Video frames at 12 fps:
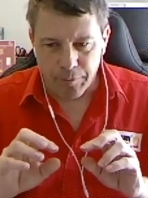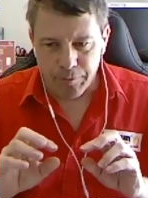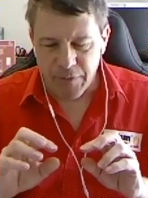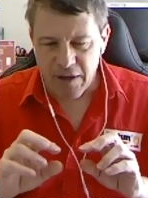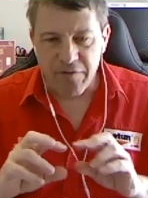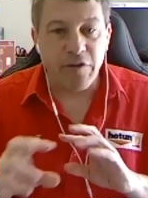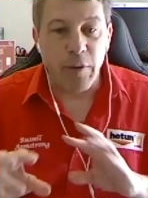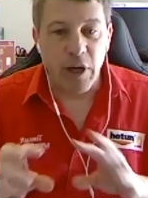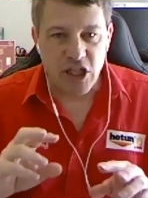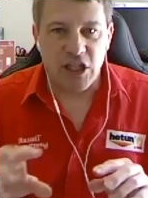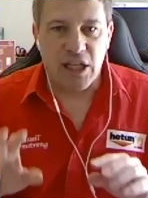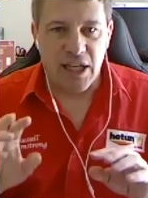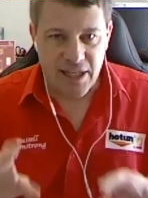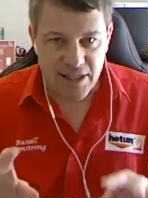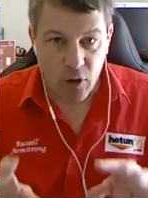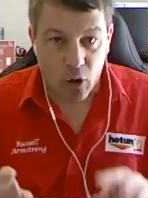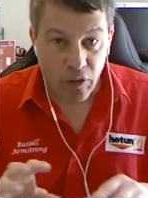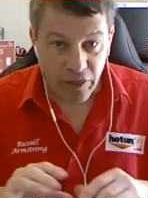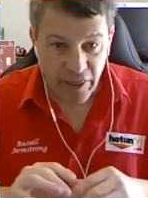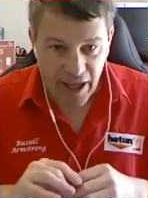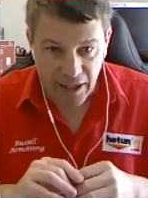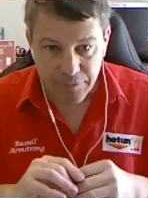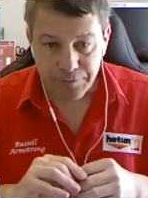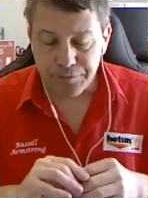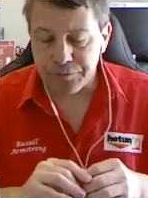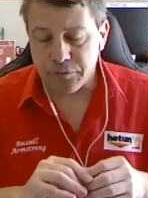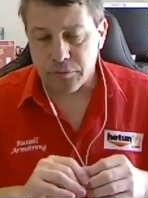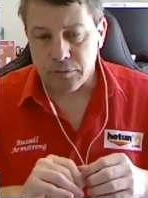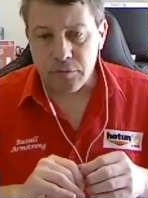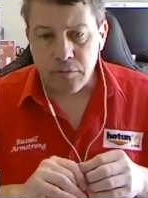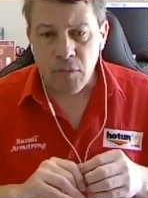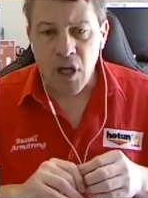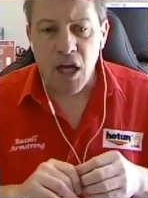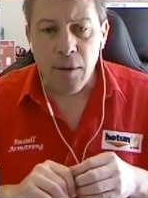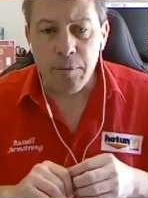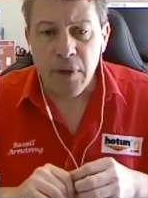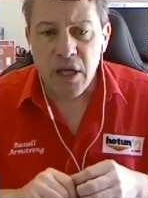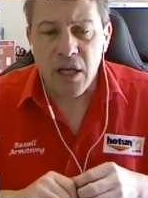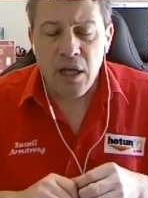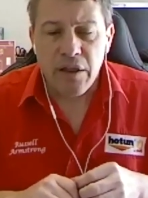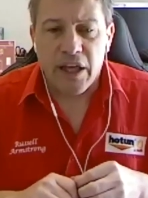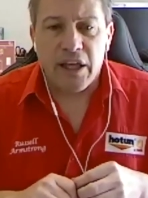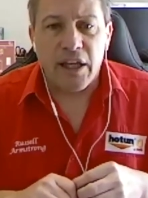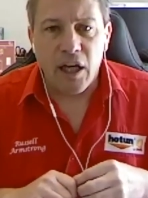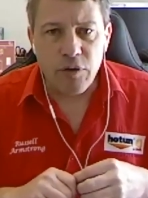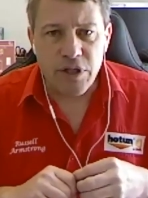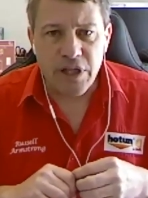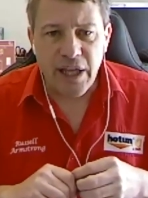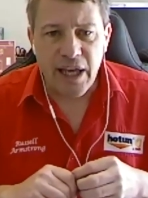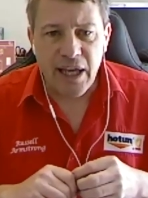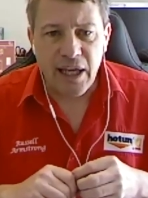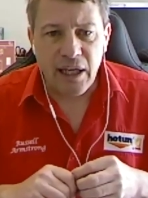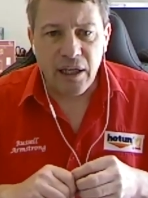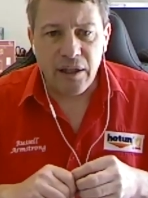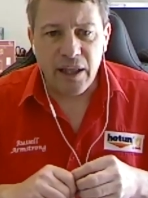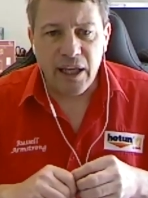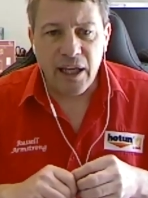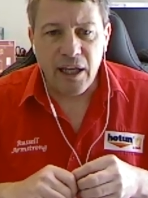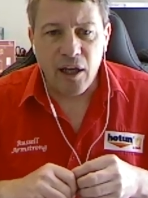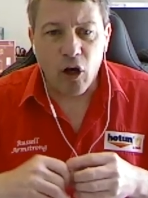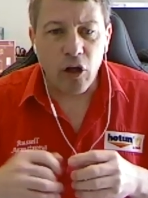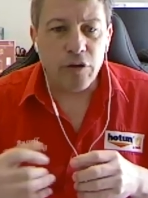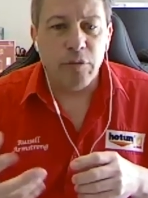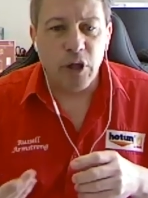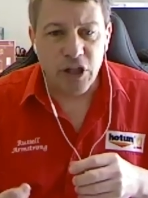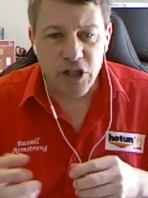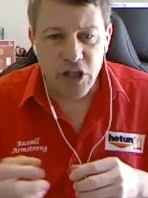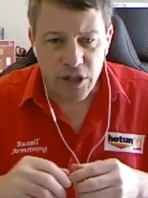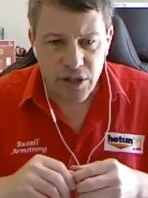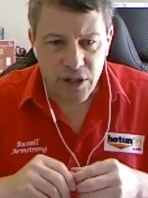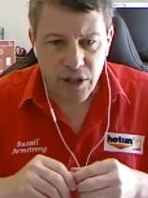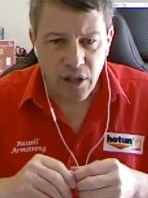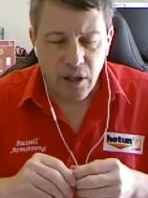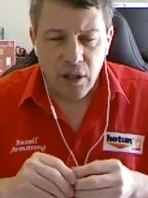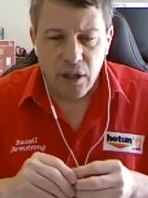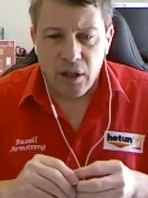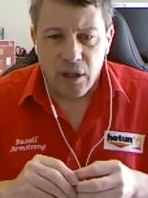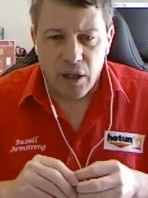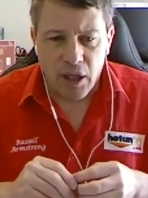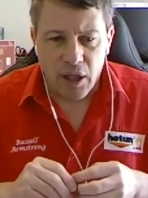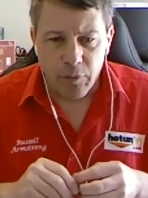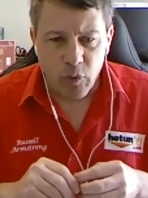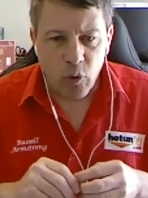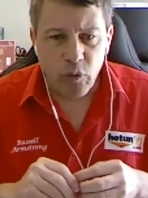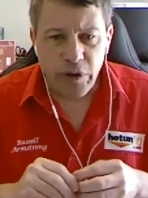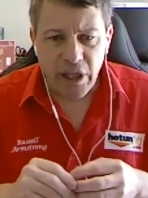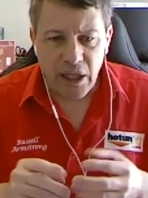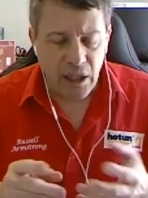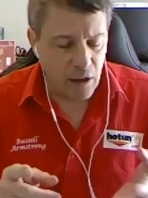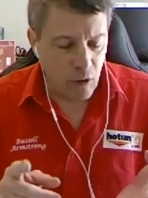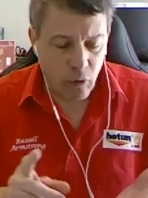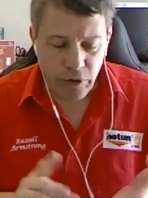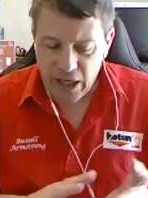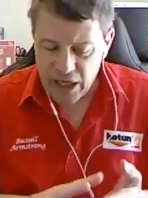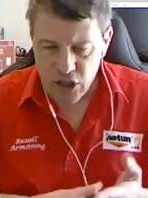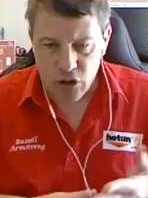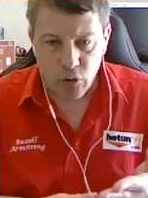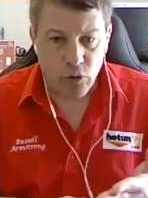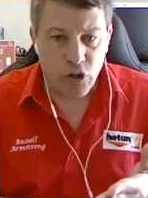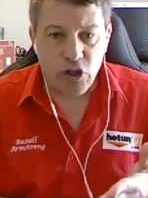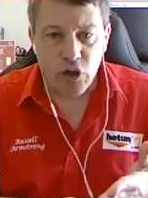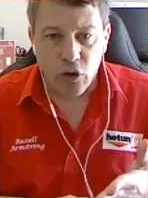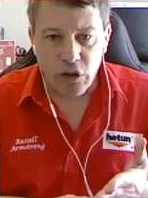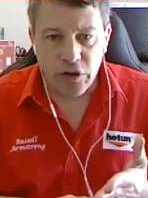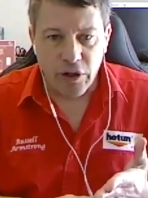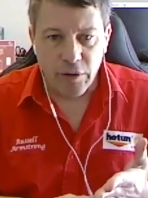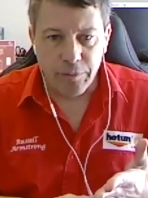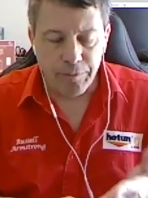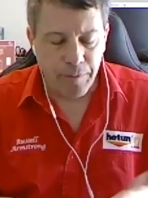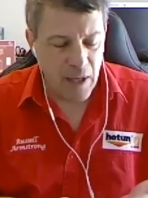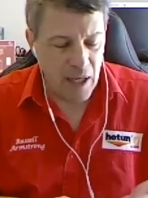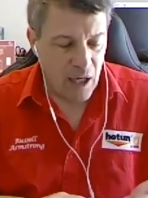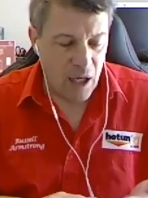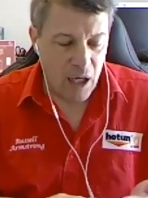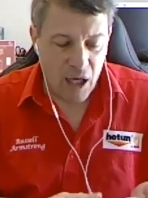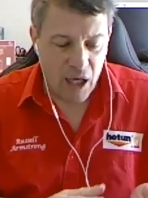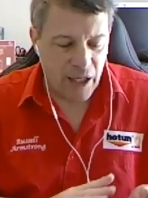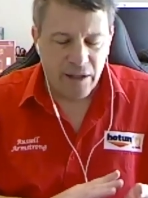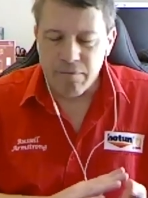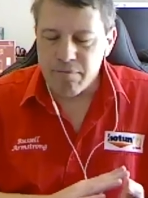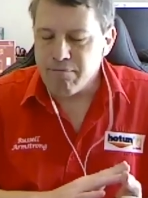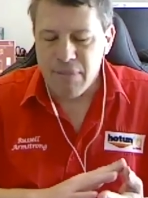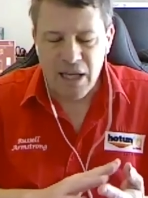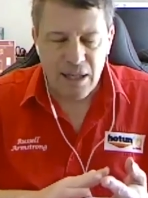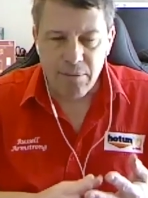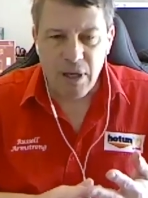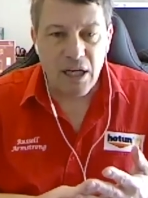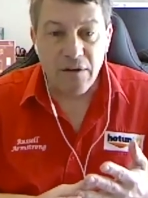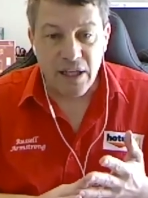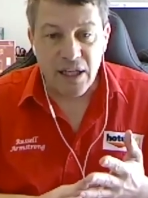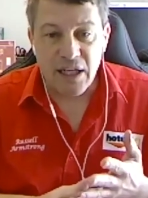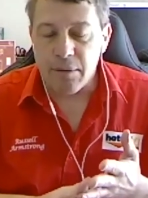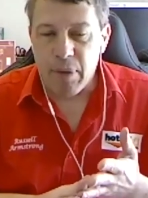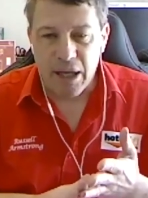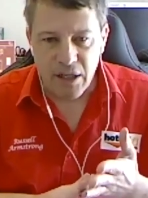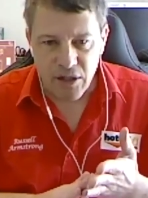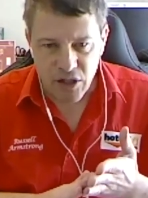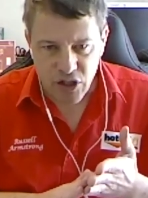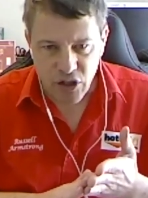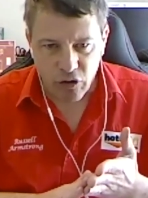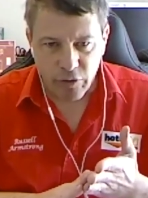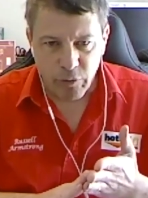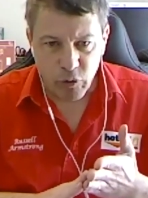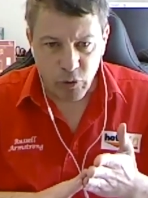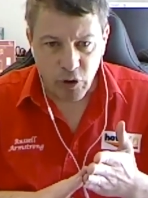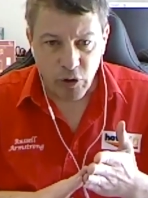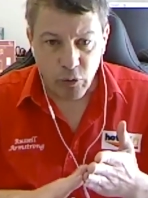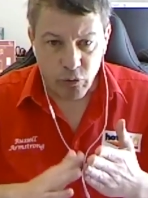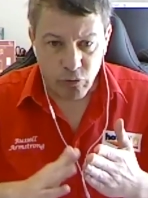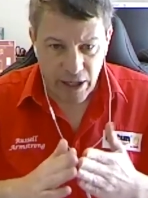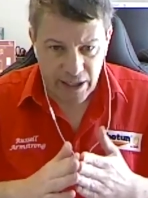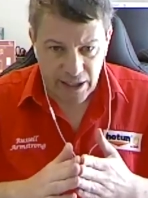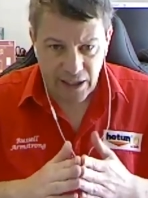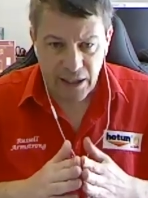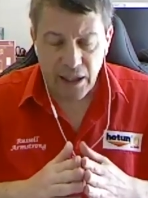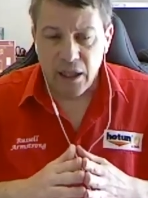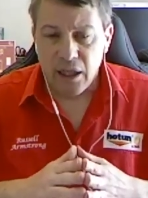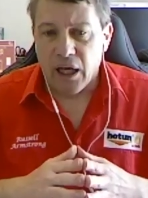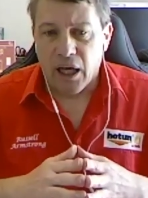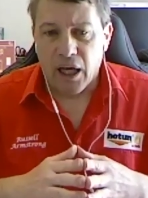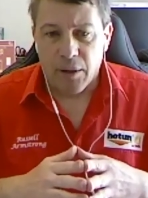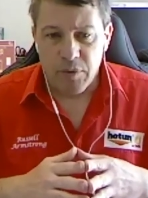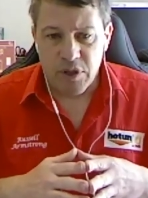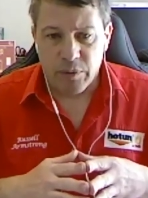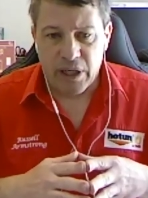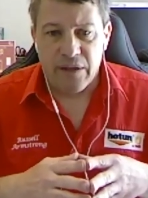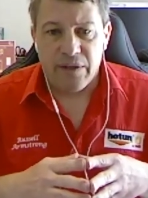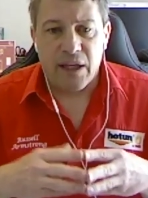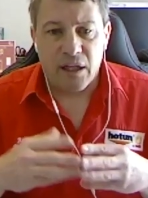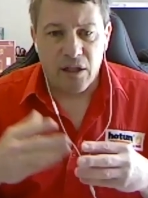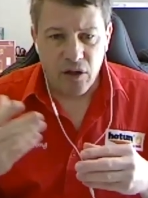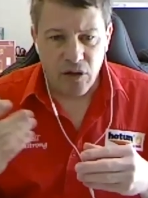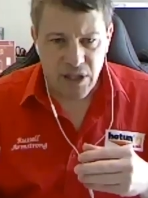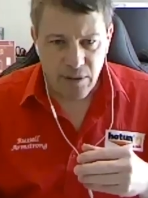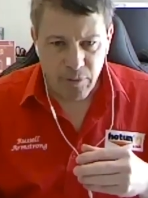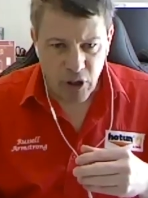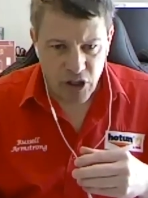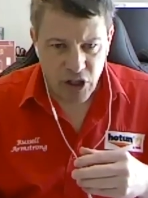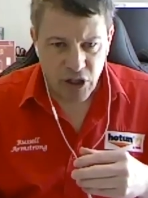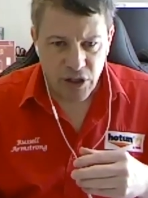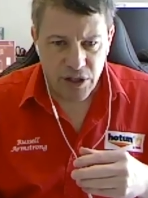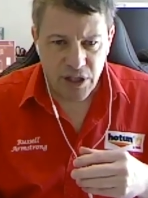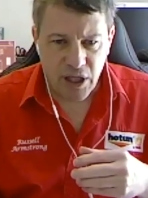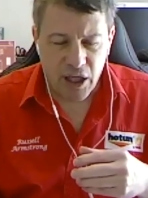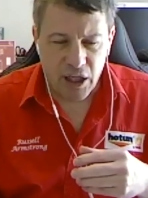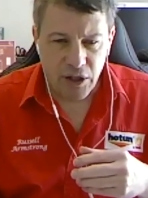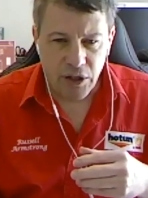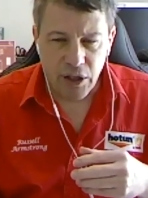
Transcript: information is on there. They can go to their hot merchant. All the nationals stock them, and many of the independents stock them already. So again, they can ask their merchant. And